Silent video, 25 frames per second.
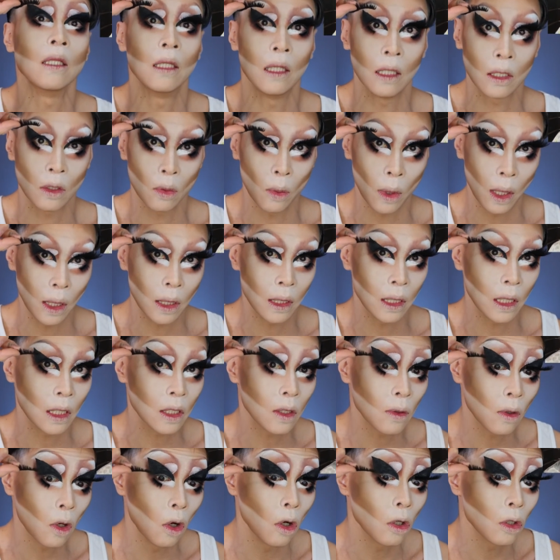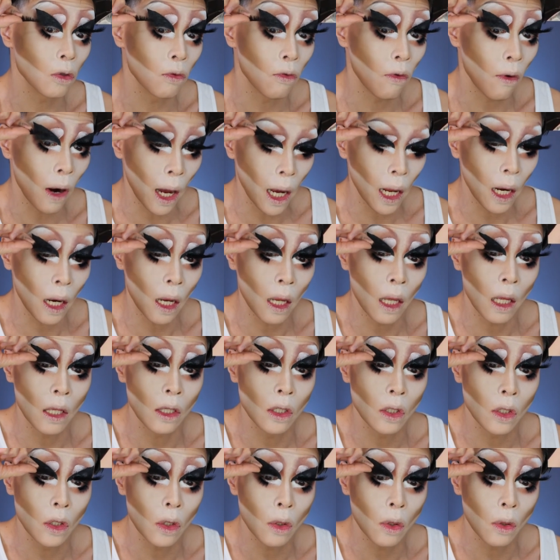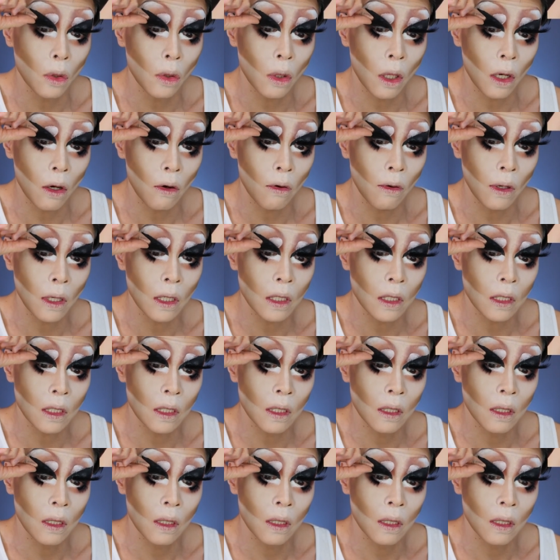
This one just goes right Remember I was on the set for my